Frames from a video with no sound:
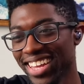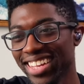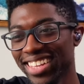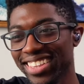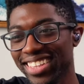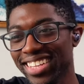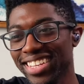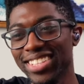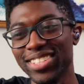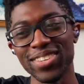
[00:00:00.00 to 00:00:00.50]

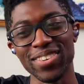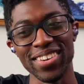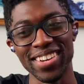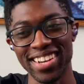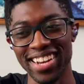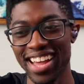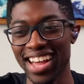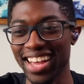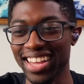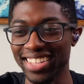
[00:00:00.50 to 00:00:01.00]
These are
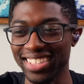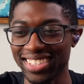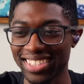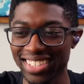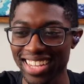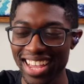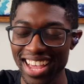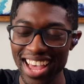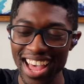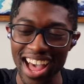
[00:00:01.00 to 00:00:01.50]
nice.
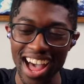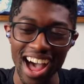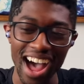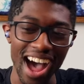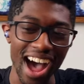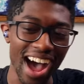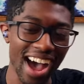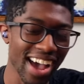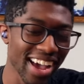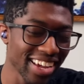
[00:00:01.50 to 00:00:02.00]

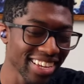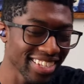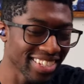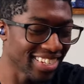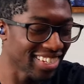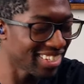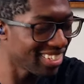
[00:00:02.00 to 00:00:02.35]
I